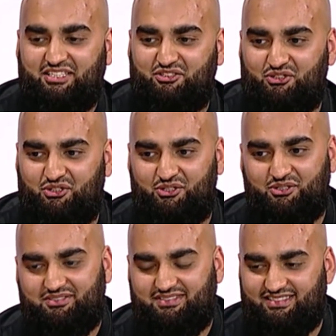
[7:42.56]

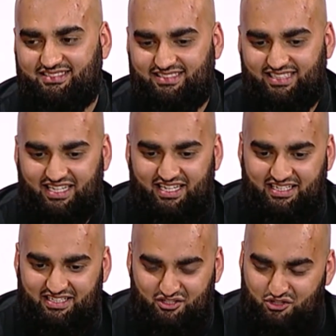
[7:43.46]
So,
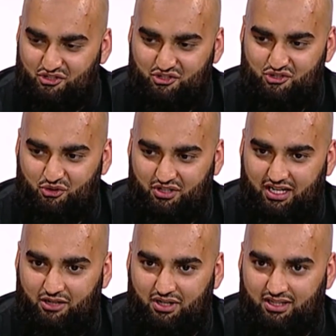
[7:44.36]
again, it's just to show
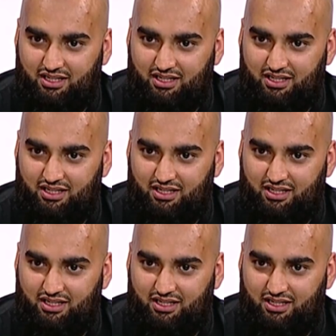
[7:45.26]
how